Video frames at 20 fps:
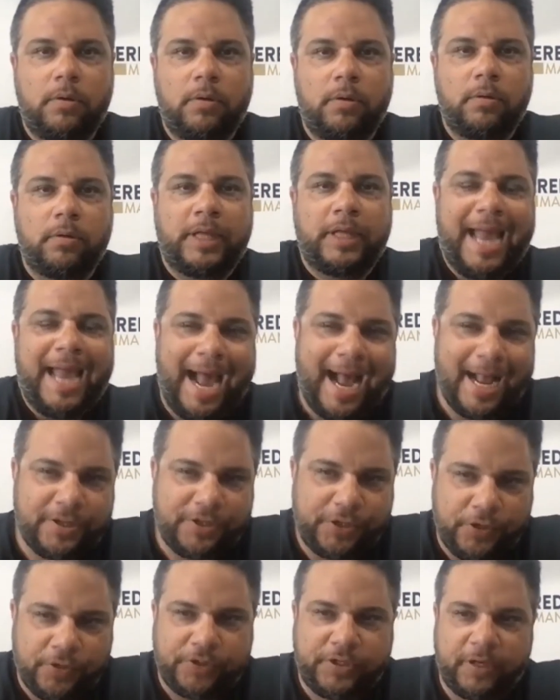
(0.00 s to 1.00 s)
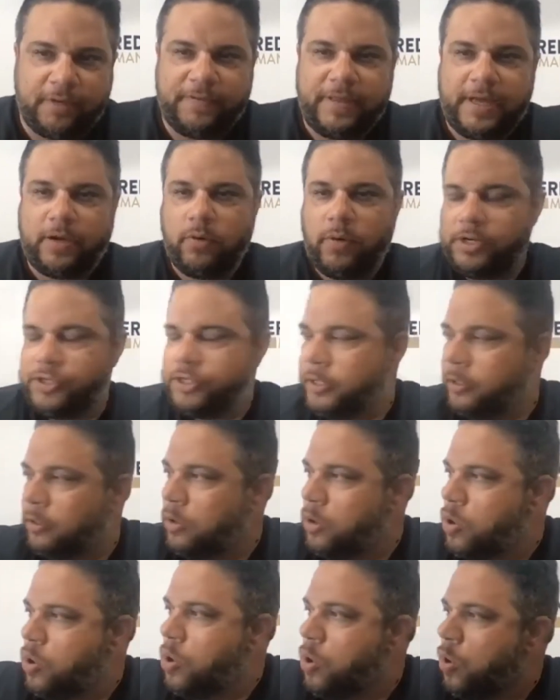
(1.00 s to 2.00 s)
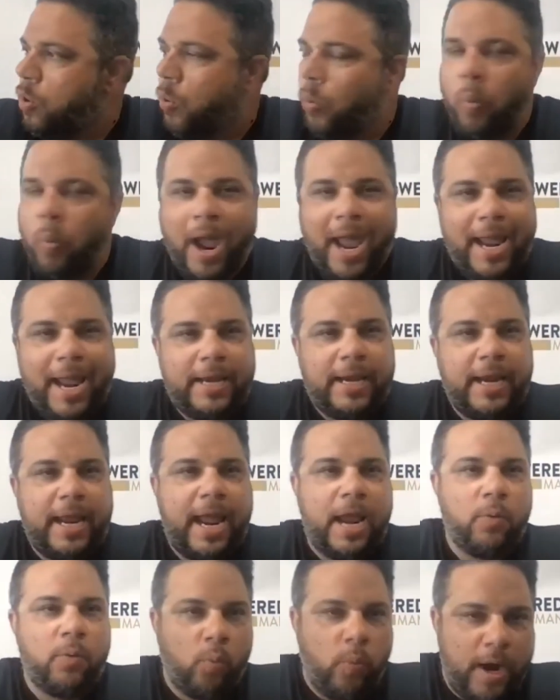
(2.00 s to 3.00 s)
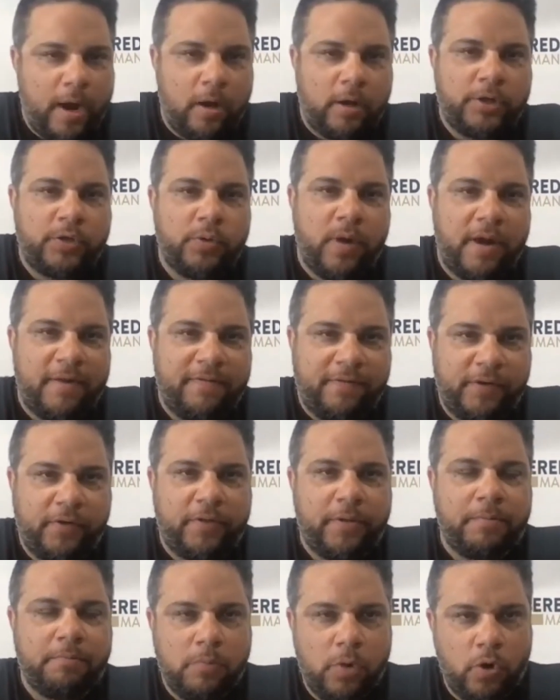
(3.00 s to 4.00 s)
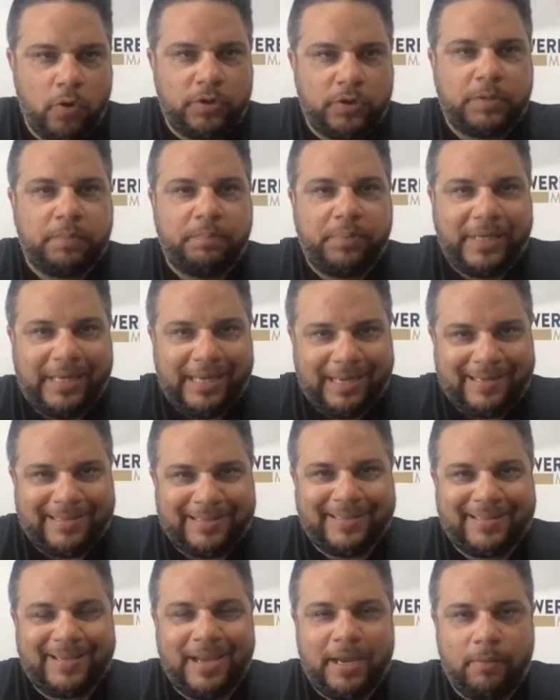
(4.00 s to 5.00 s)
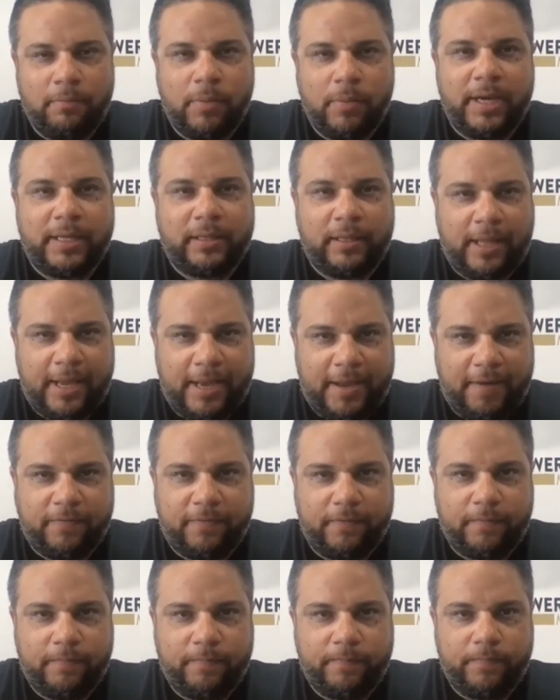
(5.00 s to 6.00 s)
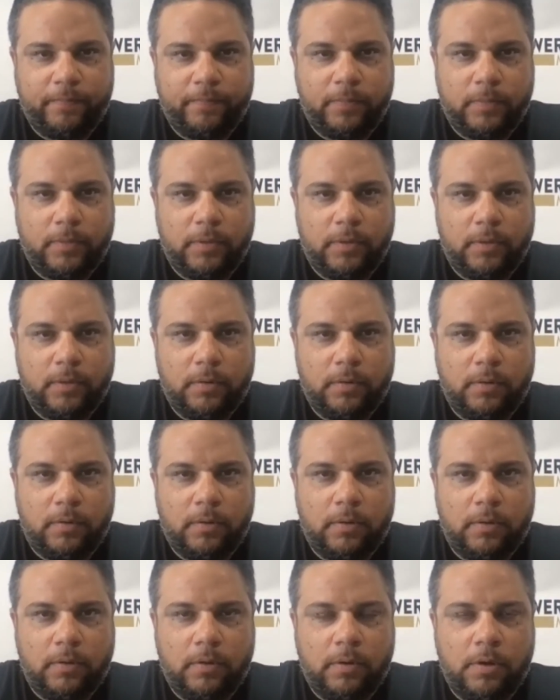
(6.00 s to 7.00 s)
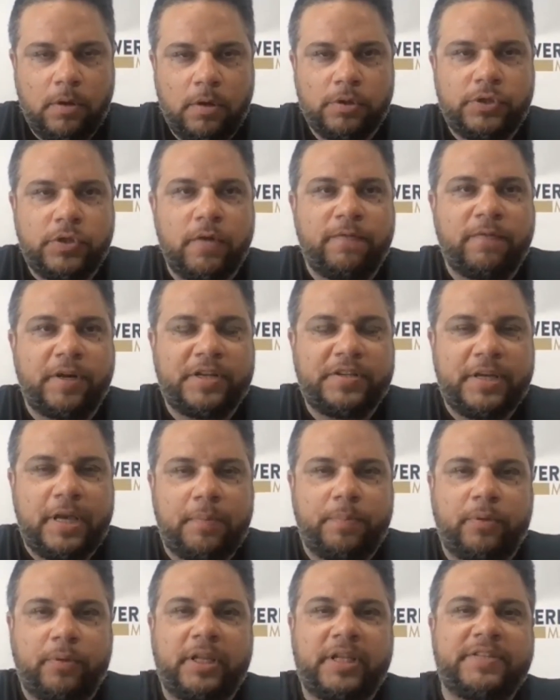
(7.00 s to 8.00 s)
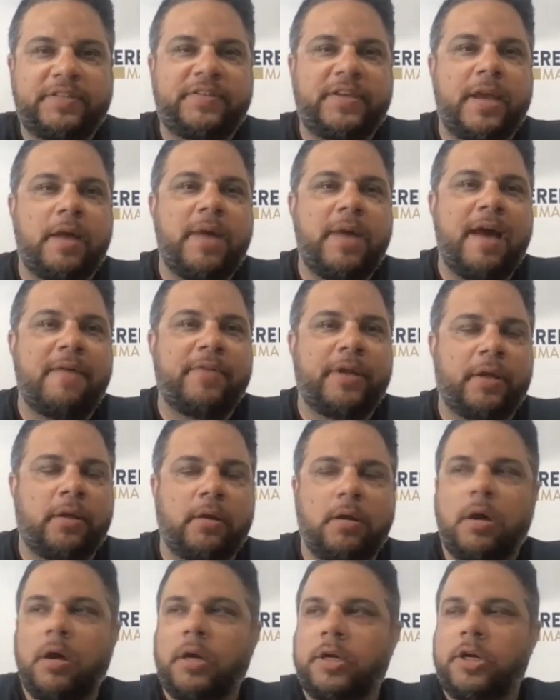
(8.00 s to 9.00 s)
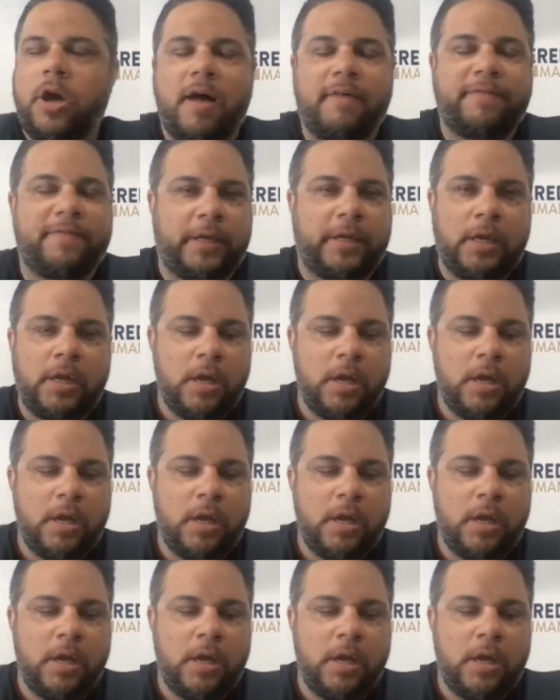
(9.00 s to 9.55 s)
Like, ask yourself that question: when and where do I feel the most peace in my life? So for example, let's say I'm having a coffee